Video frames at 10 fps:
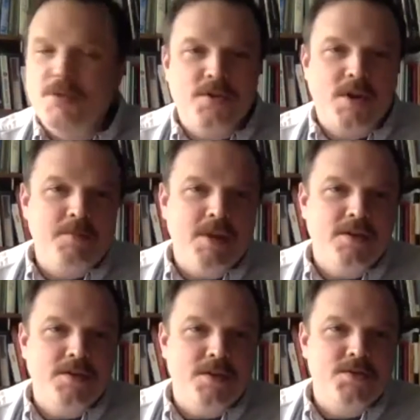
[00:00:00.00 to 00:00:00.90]
don't come down
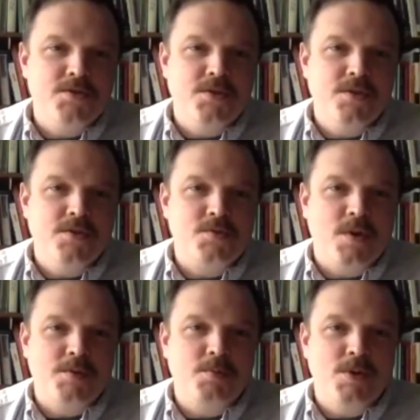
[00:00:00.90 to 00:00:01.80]
to the studio in
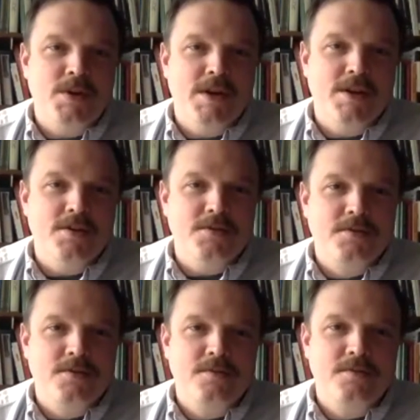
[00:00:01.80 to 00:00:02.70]
Swarthmore, and I don't.
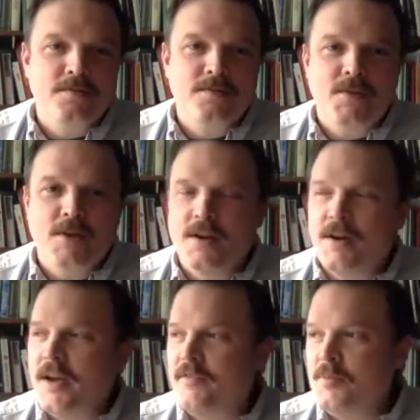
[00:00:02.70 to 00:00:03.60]
Uh,
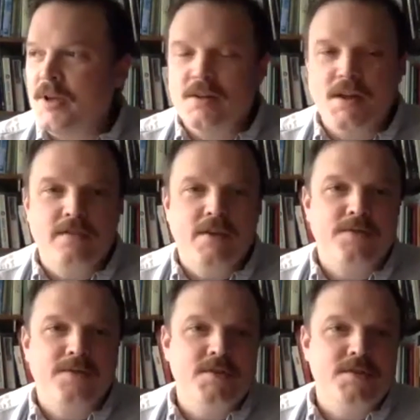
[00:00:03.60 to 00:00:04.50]
I haven't made a lot of
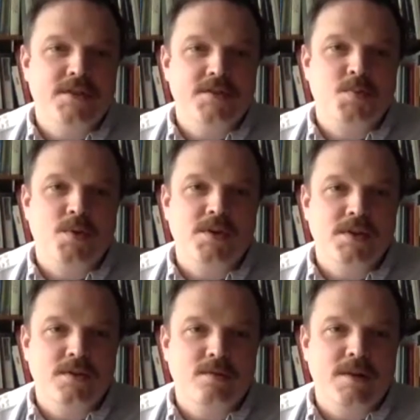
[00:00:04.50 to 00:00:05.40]
efforts at this point to
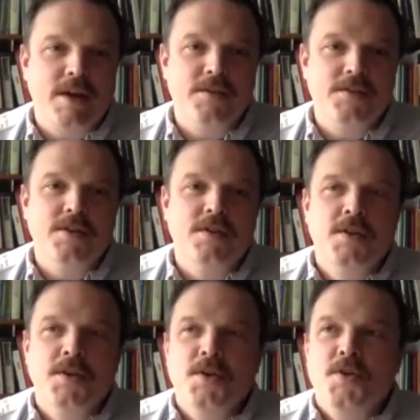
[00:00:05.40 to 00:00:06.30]
get the work out there.
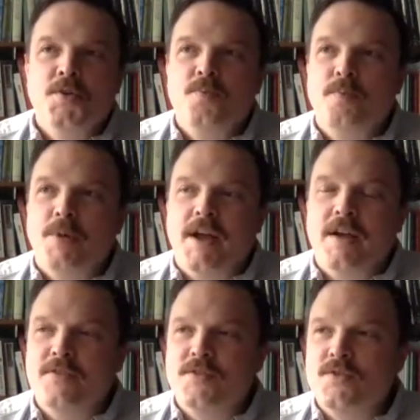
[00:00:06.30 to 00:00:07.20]
But I
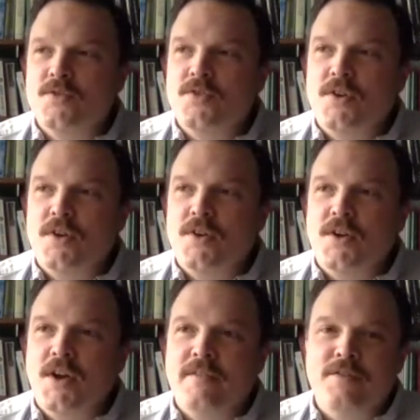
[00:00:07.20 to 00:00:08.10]
have a,
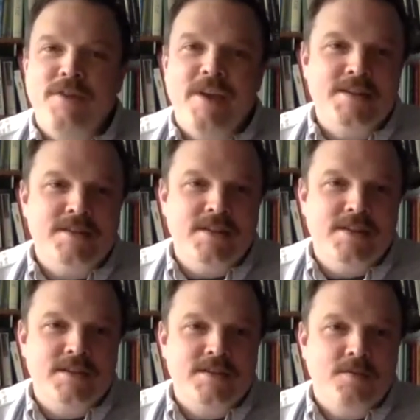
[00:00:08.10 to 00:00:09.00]
I have a fantasy
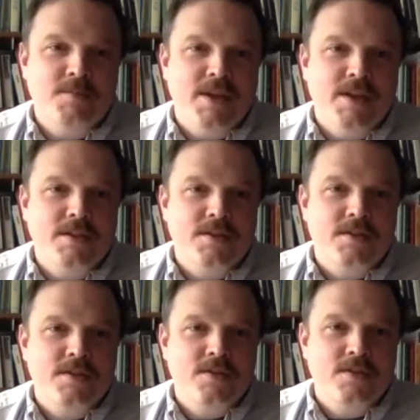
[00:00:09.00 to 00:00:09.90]
that someday
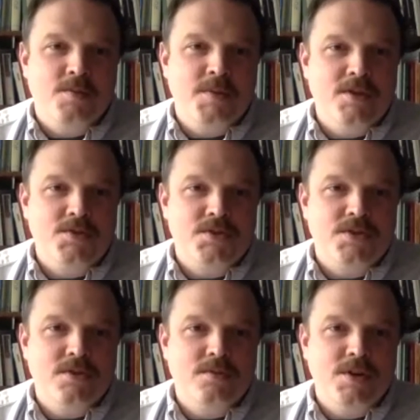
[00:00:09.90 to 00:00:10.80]
they'll be interested in
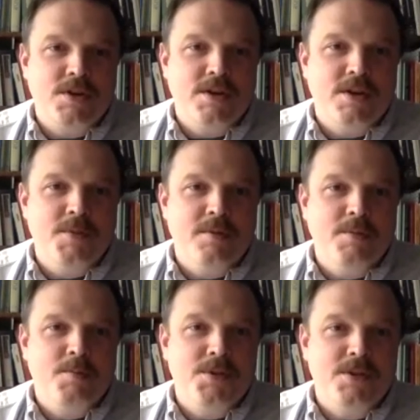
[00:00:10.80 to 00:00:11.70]
the work, and I'll be able to
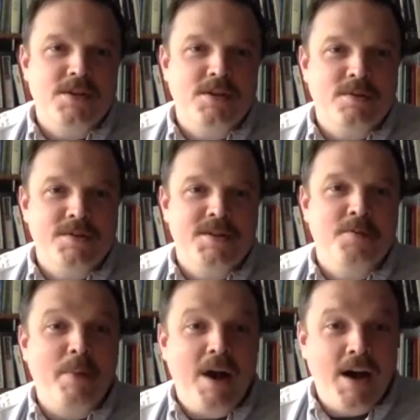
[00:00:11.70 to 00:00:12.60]
put the little ones in a
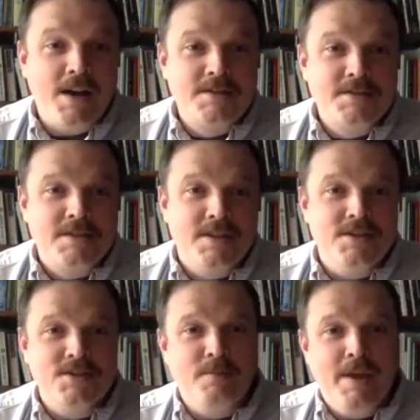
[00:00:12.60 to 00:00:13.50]
box and
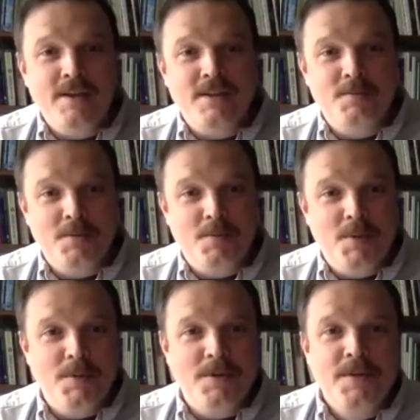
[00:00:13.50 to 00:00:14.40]
just mail them to
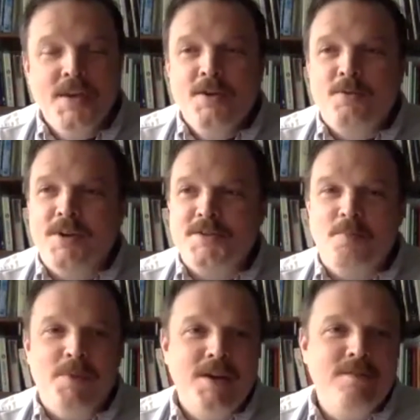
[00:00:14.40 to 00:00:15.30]
people. Whereas
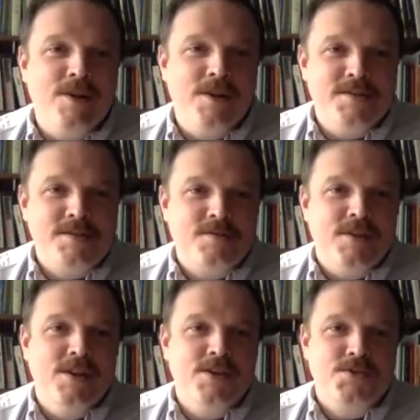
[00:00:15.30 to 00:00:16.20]
the big ones
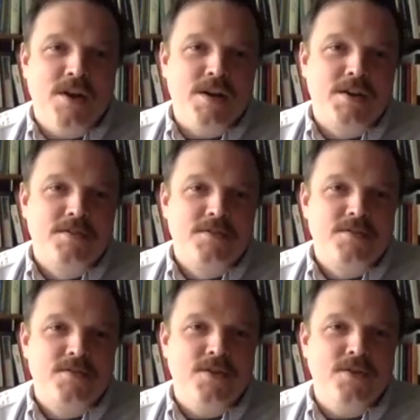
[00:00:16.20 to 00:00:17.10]
need a truck.
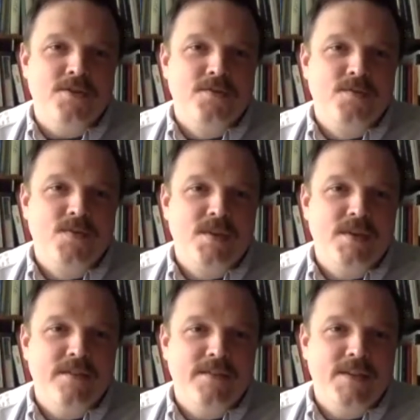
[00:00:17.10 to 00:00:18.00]
So
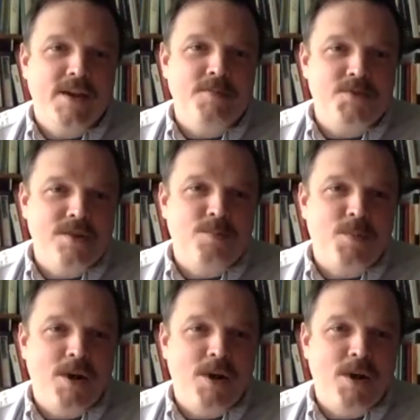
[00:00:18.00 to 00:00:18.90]
yeah,
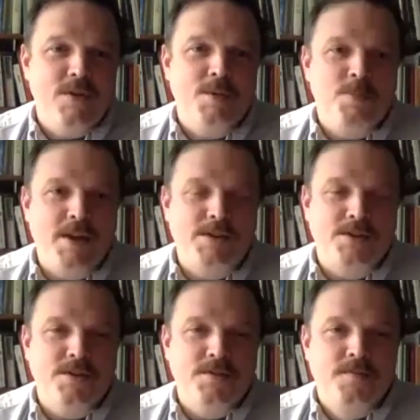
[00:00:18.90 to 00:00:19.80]
part of it is very
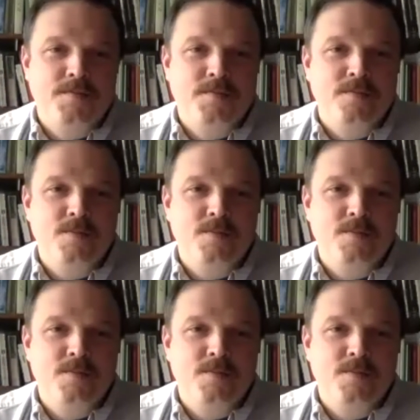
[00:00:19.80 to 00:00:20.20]
practical. Yeah.